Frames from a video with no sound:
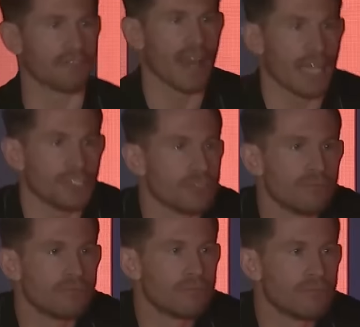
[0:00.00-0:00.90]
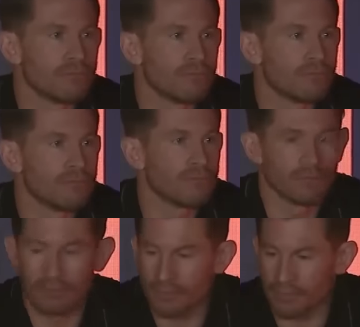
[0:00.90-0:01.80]
advantage?
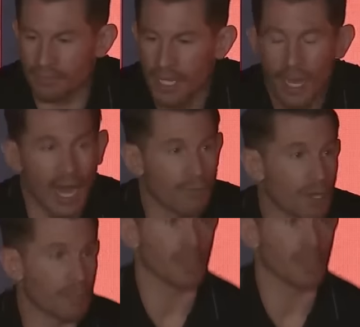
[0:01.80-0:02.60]
Mm, I'd rather